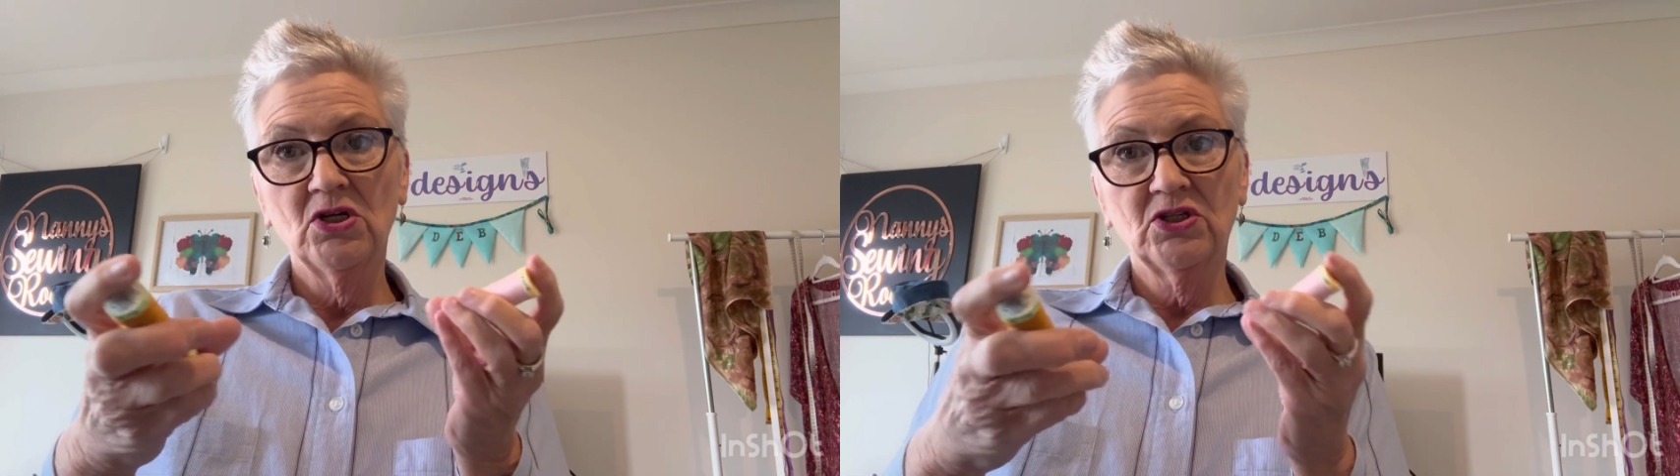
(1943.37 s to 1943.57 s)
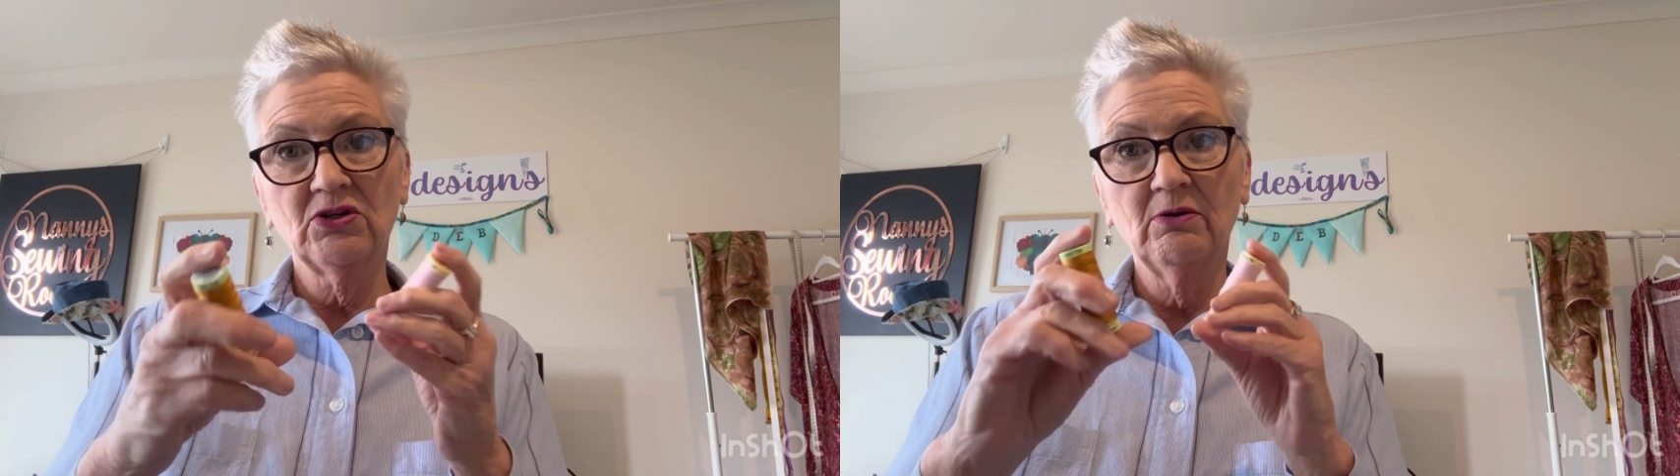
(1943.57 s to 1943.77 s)

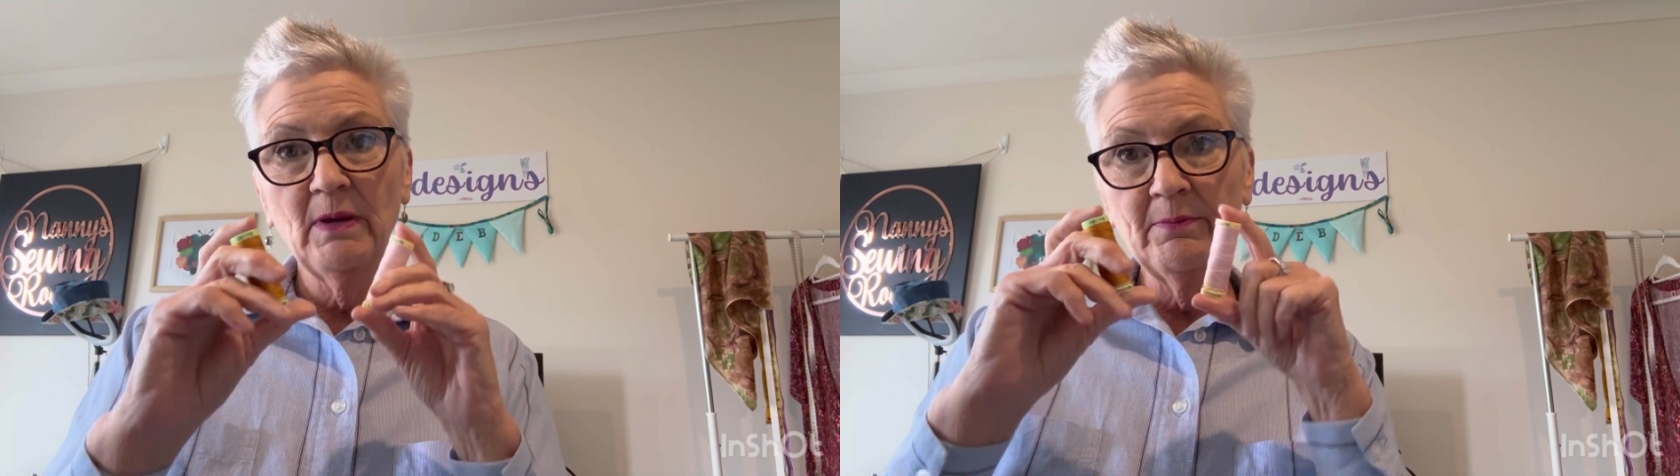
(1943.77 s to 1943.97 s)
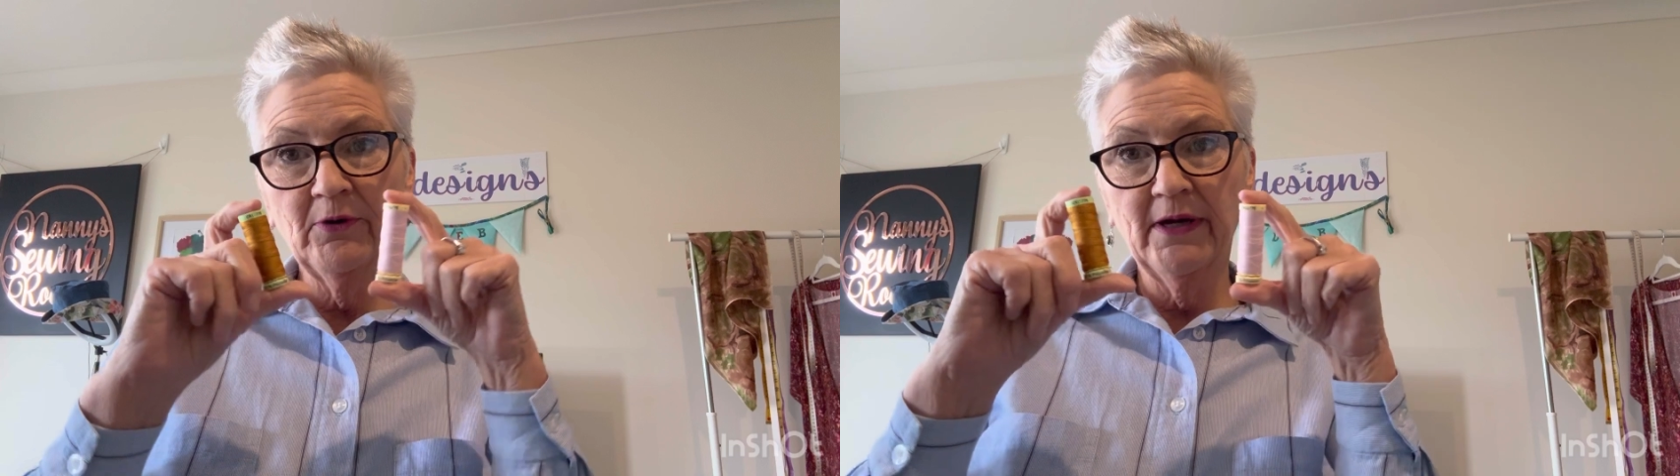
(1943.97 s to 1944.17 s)
So
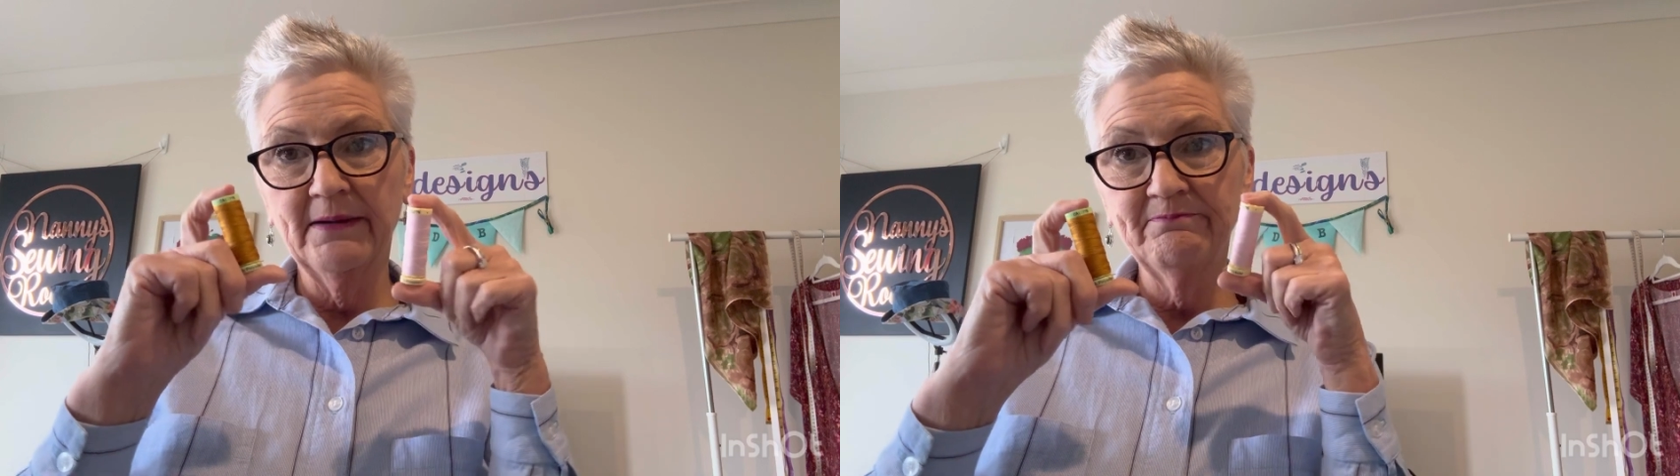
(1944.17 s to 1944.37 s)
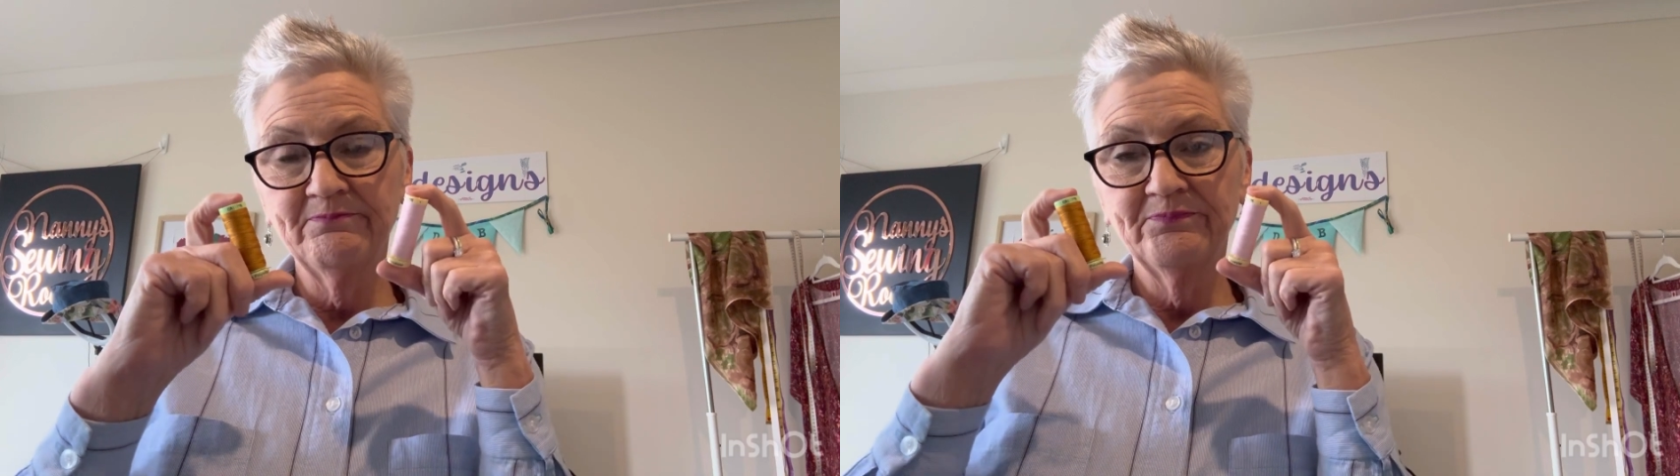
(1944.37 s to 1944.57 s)

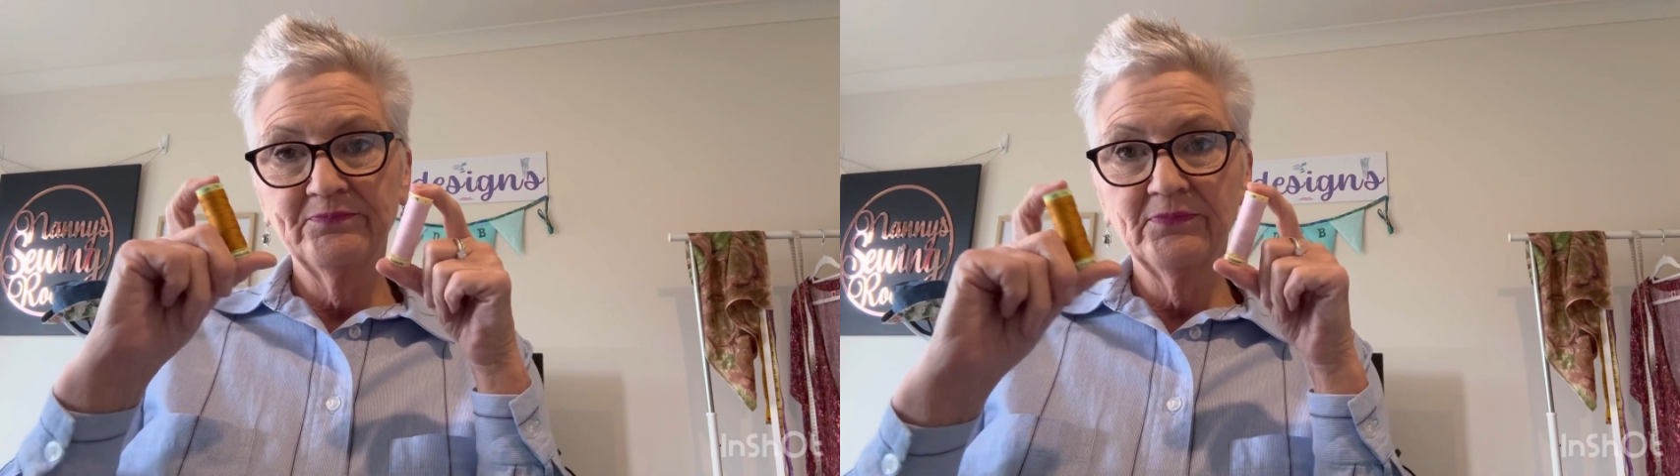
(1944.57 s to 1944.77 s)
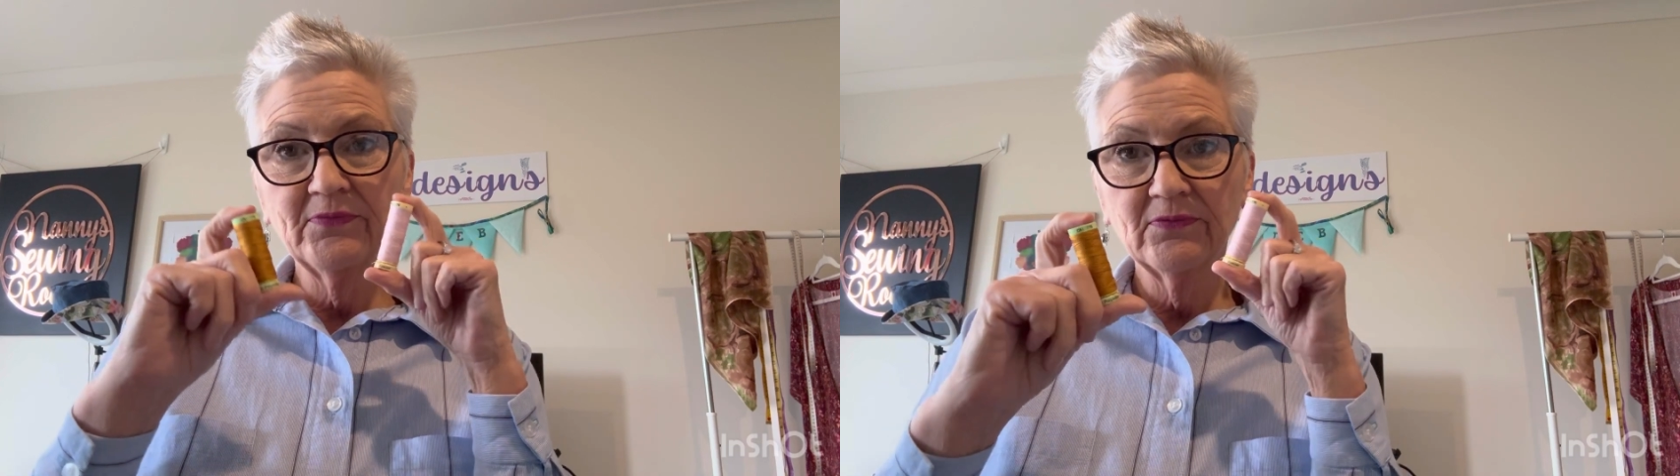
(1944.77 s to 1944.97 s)
remembering,
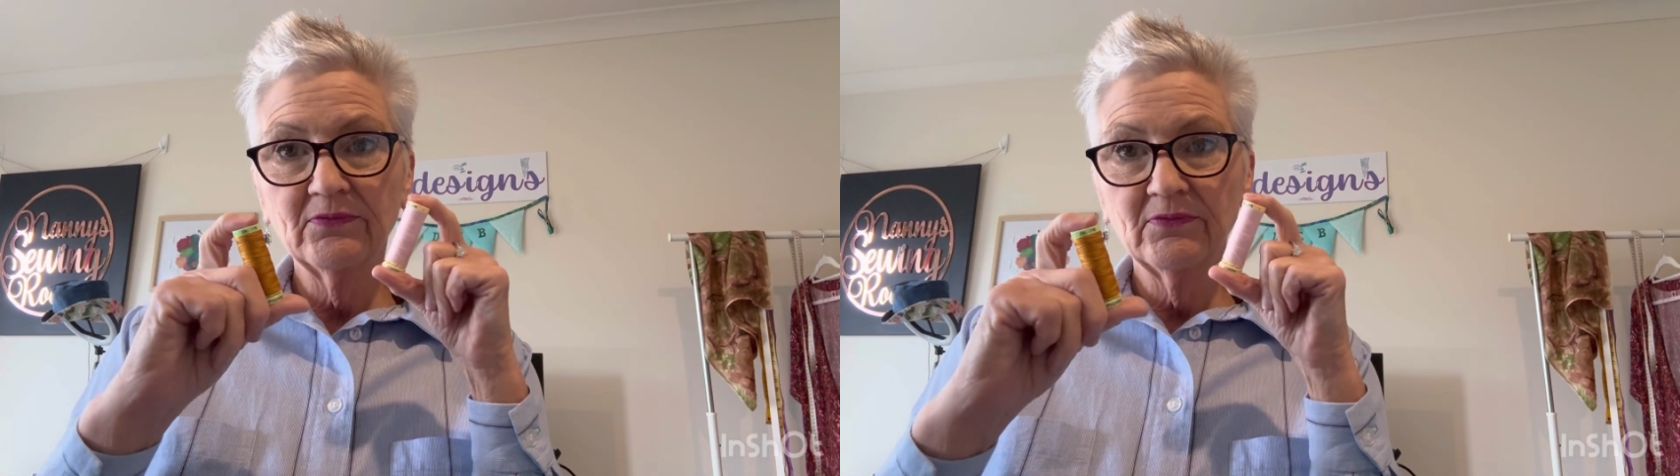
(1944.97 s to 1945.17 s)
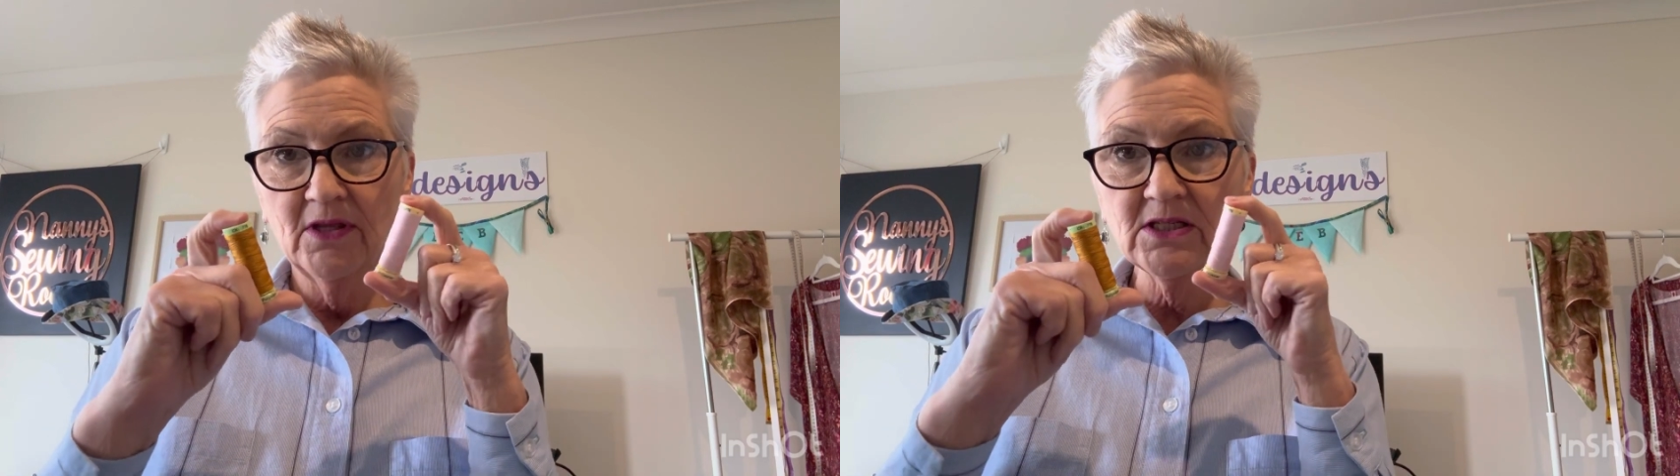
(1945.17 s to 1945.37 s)

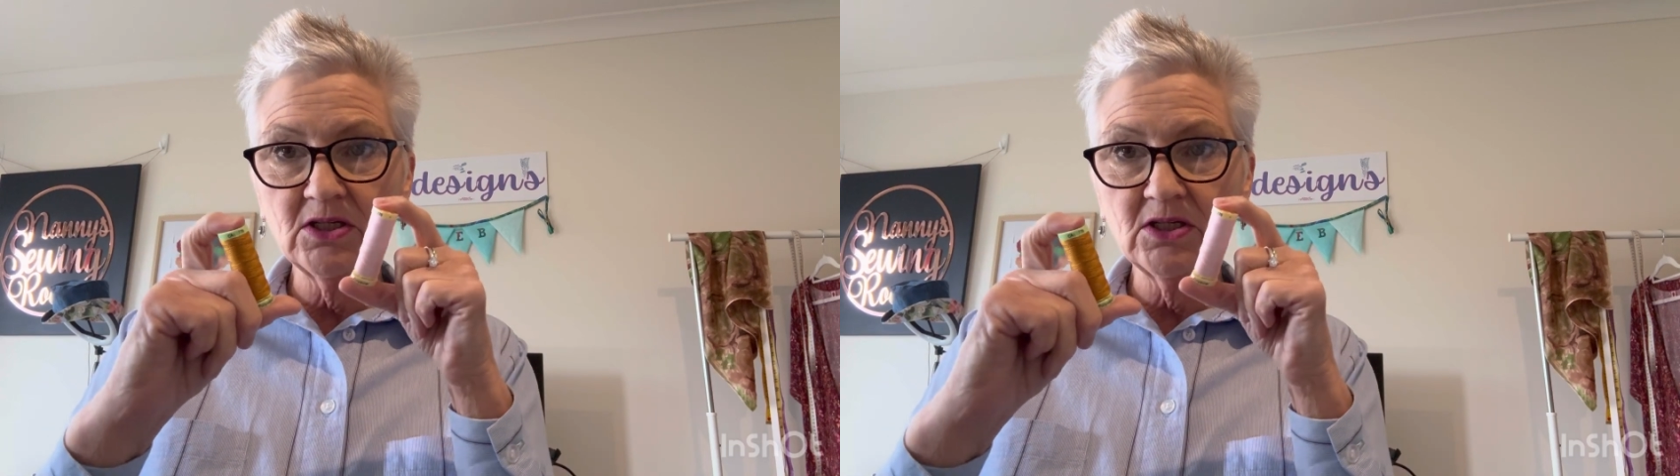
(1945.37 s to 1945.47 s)
that's